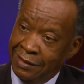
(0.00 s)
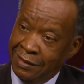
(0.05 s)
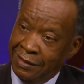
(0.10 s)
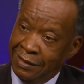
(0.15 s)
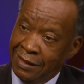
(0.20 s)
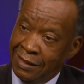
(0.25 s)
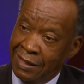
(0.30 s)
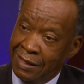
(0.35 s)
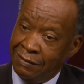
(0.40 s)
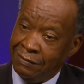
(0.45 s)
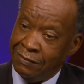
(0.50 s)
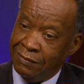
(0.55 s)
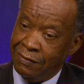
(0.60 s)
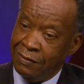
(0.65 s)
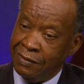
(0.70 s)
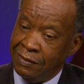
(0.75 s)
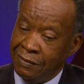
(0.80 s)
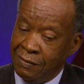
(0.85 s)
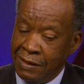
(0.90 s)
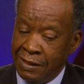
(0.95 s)
And I was
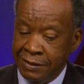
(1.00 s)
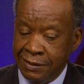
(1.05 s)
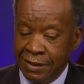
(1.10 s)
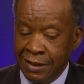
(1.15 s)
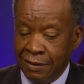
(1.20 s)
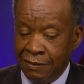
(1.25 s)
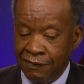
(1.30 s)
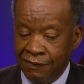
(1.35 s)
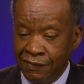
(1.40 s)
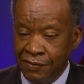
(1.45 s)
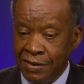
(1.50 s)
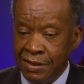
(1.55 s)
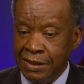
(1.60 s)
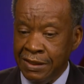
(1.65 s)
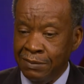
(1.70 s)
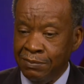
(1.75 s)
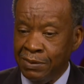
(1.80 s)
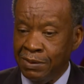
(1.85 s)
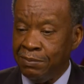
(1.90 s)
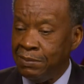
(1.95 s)
going to go out to
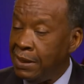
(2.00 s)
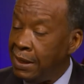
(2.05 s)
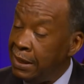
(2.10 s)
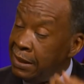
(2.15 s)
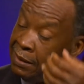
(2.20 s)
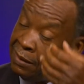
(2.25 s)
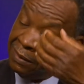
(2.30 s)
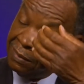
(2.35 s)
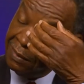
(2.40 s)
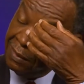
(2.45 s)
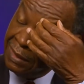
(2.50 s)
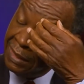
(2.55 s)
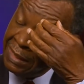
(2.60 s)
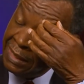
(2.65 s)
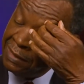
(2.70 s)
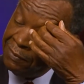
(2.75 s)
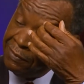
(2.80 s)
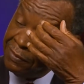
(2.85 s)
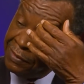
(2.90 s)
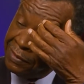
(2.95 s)
California, but my
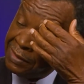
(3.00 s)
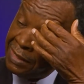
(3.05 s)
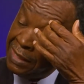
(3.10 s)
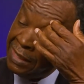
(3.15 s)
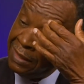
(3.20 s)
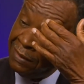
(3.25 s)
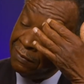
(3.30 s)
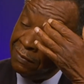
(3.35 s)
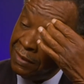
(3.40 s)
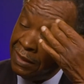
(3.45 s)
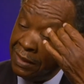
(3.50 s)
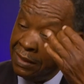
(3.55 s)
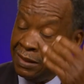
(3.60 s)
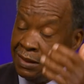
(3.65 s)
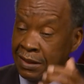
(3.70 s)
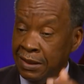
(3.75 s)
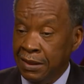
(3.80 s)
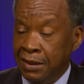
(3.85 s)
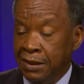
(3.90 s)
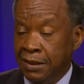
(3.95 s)
lady we were staying with
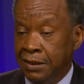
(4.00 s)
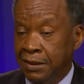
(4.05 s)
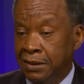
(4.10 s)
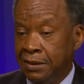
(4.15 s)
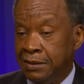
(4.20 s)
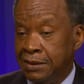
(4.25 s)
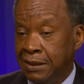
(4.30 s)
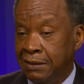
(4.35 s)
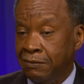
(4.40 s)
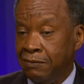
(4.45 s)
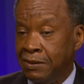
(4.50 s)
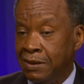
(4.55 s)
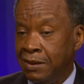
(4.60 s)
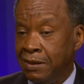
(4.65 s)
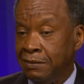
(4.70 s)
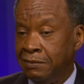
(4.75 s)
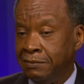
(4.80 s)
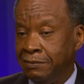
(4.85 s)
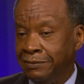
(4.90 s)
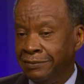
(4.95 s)
said,
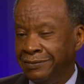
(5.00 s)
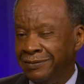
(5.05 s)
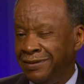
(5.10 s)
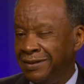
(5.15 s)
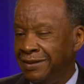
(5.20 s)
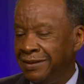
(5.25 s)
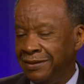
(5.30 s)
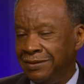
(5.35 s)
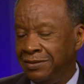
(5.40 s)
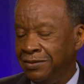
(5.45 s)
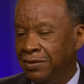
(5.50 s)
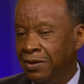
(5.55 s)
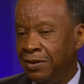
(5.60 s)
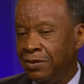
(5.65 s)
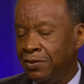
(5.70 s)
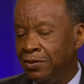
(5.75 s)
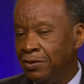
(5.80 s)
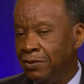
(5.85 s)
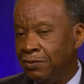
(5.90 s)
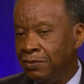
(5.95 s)
well, you ought
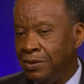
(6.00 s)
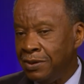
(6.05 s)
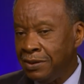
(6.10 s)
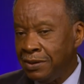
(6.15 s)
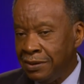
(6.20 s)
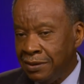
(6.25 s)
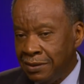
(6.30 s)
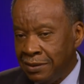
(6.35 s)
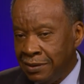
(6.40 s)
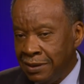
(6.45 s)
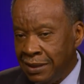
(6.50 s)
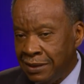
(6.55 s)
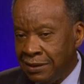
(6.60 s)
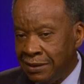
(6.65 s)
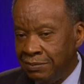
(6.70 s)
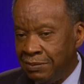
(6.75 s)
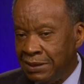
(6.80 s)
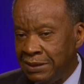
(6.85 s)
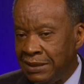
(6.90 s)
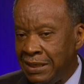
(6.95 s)
to go to work at
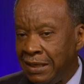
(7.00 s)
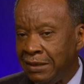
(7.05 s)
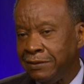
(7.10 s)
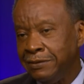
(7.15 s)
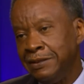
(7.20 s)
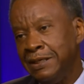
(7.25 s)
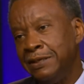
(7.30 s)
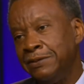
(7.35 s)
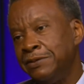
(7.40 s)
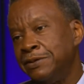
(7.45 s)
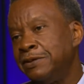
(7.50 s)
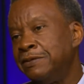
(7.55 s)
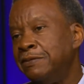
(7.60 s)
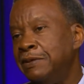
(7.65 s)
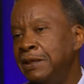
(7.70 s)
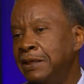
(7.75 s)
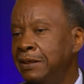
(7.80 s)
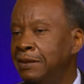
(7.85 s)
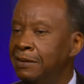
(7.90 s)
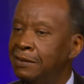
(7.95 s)
the McDonald's down the
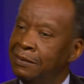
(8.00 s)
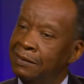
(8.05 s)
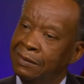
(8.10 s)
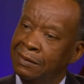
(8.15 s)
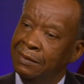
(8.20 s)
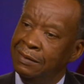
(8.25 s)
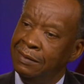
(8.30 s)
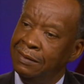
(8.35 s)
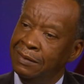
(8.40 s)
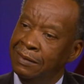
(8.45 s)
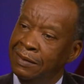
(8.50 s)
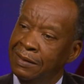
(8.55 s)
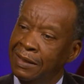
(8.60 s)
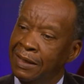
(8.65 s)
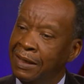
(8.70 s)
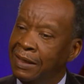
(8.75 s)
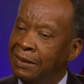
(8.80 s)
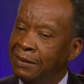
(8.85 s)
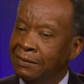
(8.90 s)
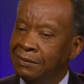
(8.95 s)
street
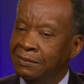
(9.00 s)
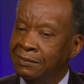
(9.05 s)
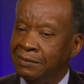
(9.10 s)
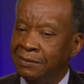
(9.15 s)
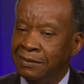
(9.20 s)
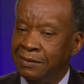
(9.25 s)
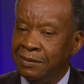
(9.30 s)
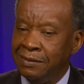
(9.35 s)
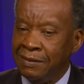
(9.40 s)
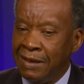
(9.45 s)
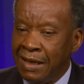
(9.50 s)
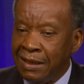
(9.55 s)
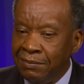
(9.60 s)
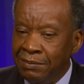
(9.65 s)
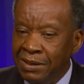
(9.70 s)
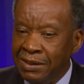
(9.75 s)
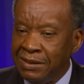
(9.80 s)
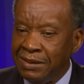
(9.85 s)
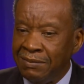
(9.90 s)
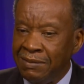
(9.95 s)
and try to
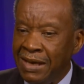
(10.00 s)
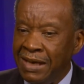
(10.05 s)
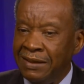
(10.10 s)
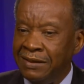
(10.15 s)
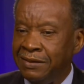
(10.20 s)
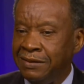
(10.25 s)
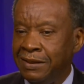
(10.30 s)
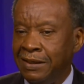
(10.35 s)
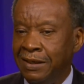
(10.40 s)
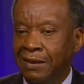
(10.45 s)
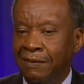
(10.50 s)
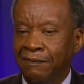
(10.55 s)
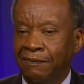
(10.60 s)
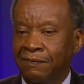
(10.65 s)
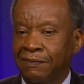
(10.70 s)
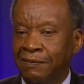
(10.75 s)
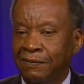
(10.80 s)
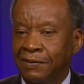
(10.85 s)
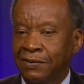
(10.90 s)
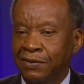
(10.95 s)
make some out of yourself.
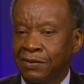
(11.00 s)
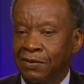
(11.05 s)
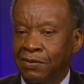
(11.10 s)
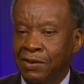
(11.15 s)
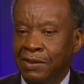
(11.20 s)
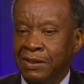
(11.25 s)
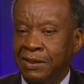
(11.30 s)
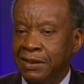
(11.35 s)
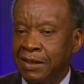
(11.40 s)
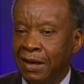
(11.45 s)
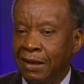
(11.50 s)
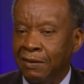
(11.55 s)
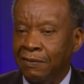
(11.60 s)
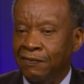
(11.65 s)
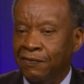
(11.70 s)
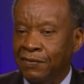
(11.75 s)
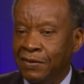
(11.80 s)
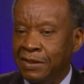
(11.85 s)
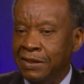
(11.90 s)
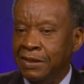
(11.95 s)
You're going to
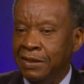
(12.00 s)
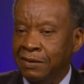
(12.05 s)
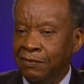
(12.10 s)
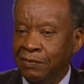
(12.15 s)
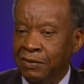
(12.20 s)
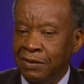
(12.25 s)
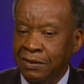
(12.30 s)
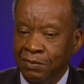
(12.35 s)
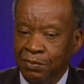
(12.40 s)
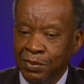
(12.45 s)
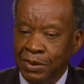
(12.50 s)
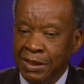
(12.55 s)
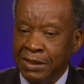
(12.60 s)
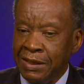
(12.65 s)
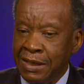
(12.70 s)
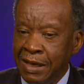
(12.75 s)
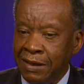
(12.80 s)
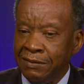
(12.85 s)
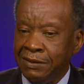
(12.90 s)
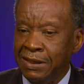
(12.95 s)
California with your
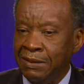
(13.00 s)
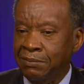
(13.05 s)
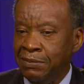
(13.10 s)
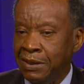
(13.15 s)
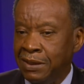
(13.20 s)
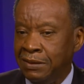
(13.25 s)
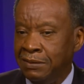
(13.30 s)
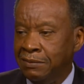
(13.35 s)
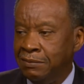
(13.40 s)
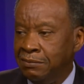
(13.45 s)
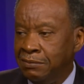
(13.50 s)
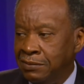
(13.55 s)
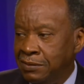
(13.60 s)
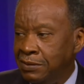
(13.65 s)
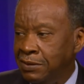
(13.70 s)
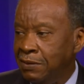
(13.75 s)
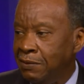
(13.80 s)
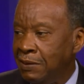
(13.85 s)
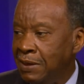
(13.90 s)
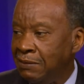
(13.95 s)
brother out there, but
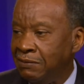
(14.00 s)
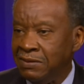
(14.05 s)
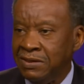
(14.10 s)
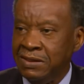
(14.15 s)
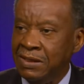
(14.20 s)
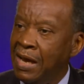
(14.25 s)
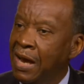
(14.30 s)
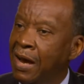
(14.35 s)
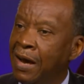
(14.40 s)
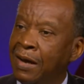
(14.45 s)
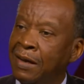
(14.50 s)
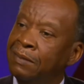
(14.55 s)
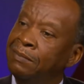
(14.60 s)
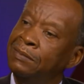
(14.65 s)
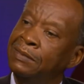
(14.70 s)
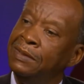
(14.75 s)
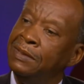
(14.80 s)
you don't have a job.